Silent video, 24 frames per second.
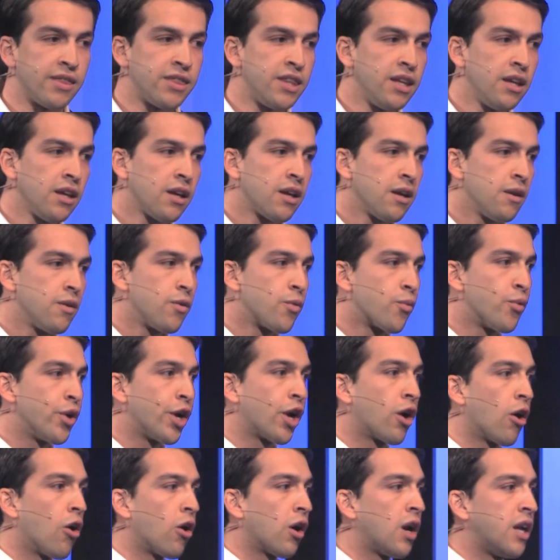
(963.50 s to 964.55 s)
think
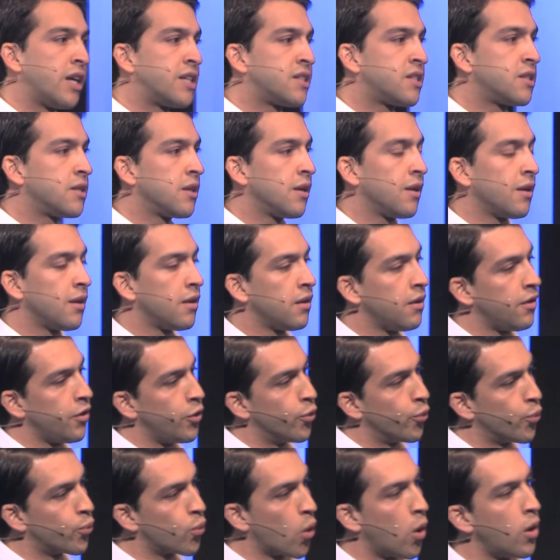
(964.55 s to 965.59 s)
regardless
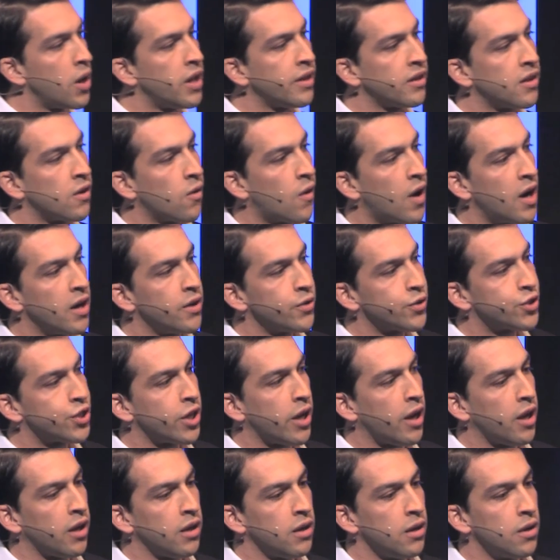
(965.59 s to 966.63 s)
your role in the value
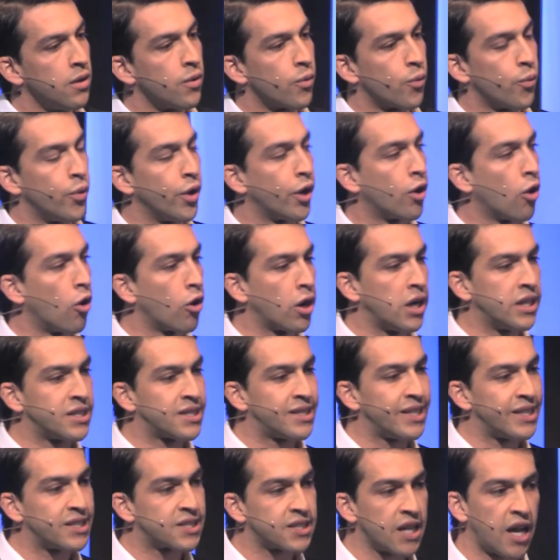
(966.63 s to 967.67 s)
chain, regardless
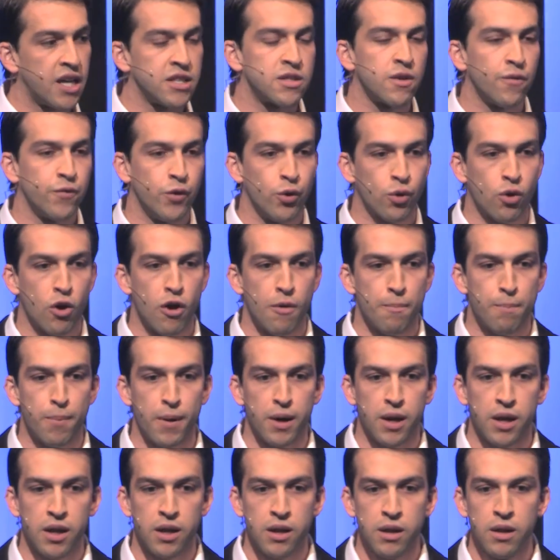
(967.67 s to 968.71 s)
the size of your
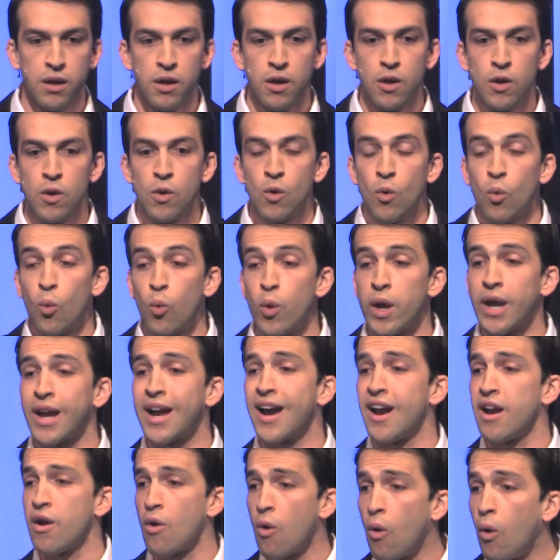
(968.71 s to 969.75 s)
company, we
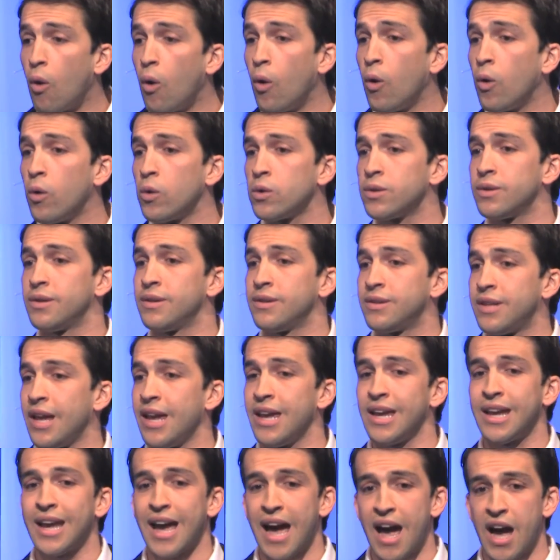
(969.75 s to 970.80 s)
can all
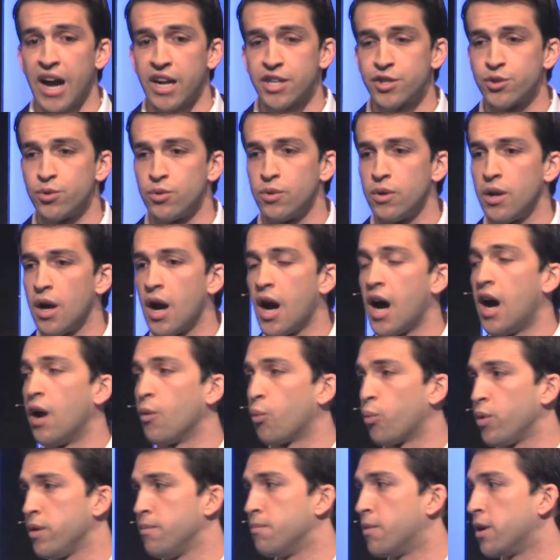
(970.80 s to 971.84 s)
take action
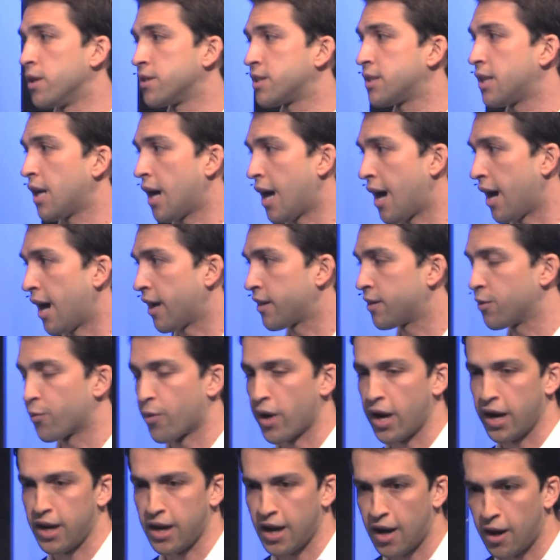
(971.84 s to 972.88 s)
and we must act
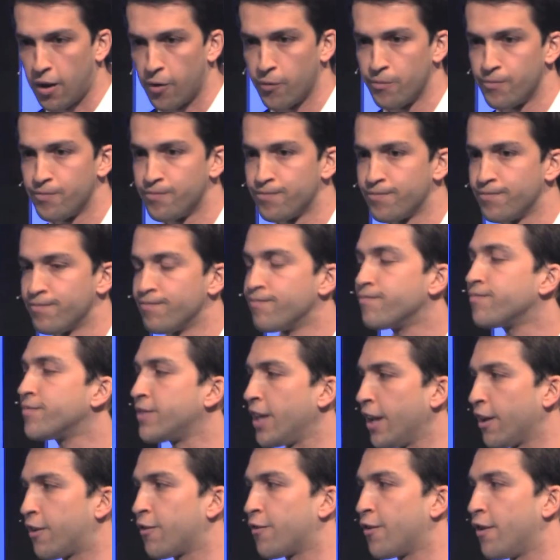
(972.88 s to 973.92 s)
right now.
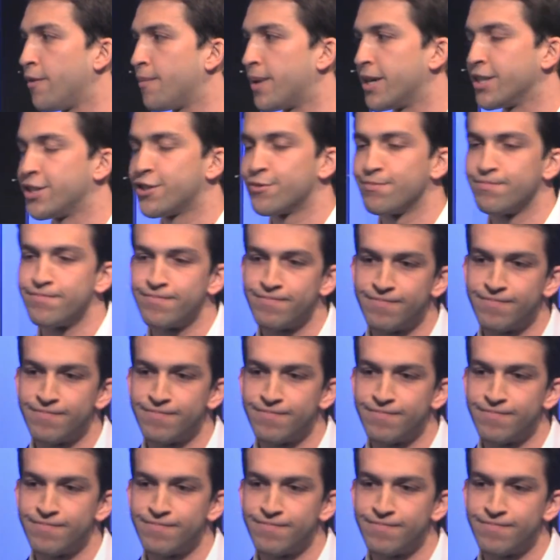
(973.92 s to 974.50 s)
Thank you very much.